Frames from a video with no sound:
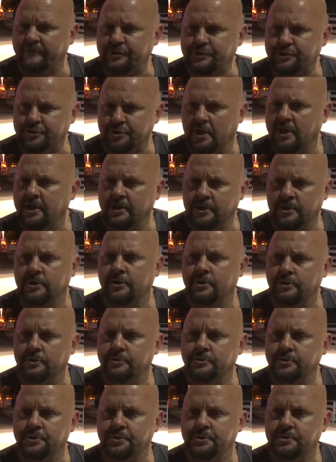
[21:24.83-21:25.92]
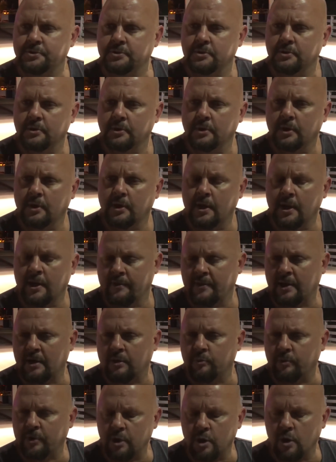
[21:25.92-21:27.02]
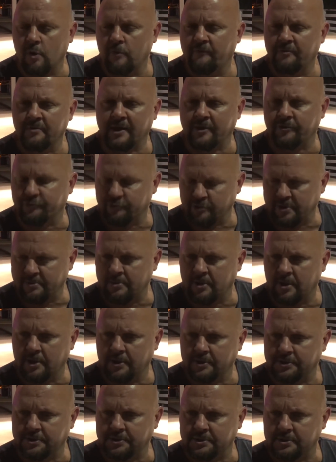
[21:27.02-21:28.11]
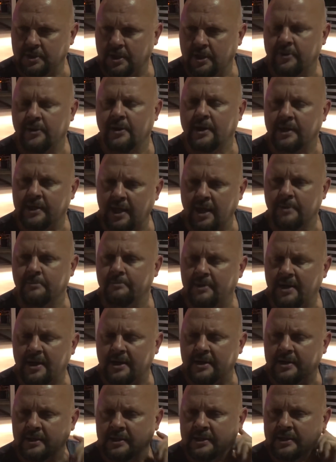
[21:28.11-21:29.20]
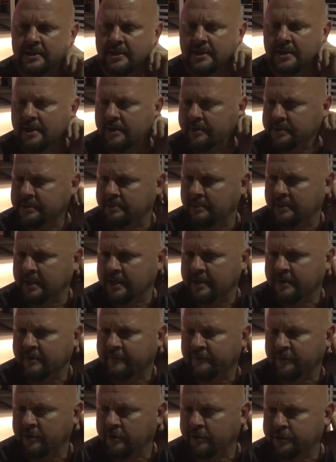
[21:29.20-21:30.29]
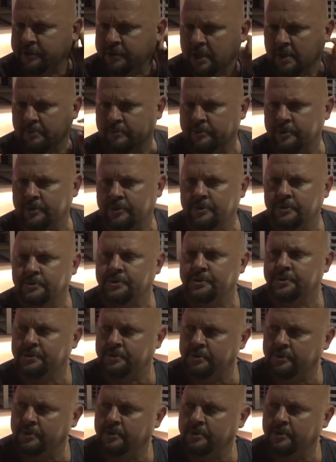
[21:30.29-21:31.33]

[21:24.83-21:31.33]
straight years, and then I went home for like 3 months, and then I came back again. I was back here for another couple years.